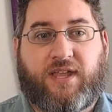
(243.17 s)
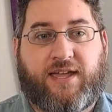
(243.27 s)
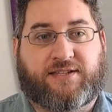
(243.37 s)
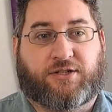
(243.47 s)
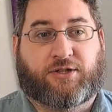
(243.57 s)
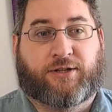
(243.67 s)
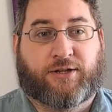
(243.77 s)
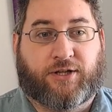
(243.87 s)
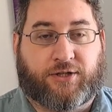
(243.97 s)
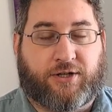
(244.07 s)
It's
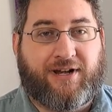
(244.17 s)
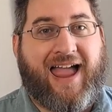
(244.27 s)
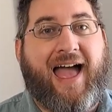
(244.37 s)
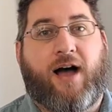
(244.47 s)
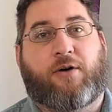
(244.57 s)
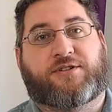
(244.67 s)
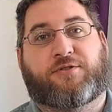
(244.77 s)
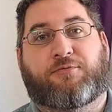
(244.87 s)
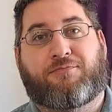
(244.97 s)
learn how to